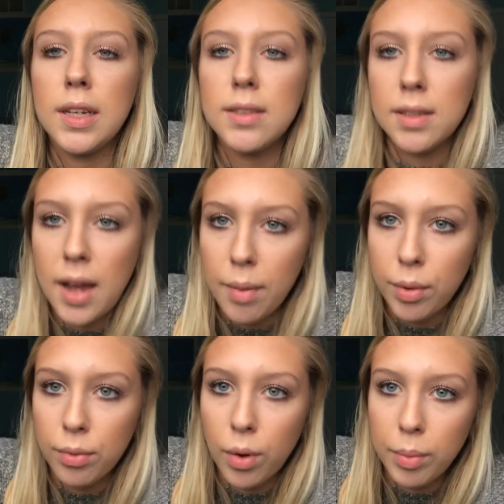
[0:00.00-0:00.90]
isn't
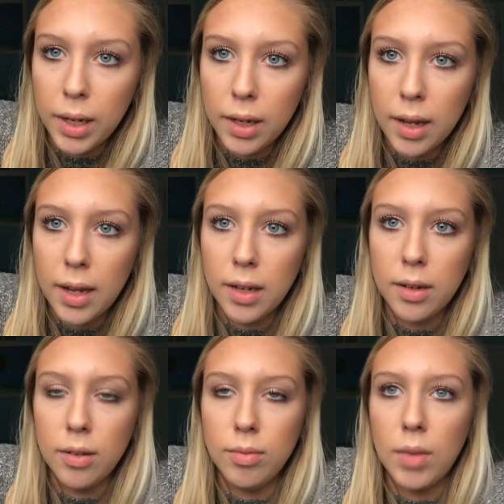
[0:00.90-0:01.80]
habit forming,
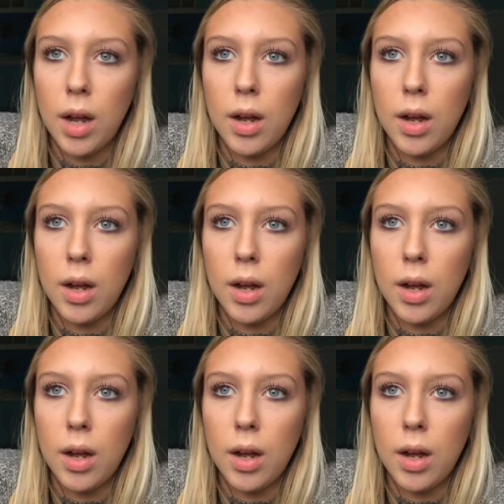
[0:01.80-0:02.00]
and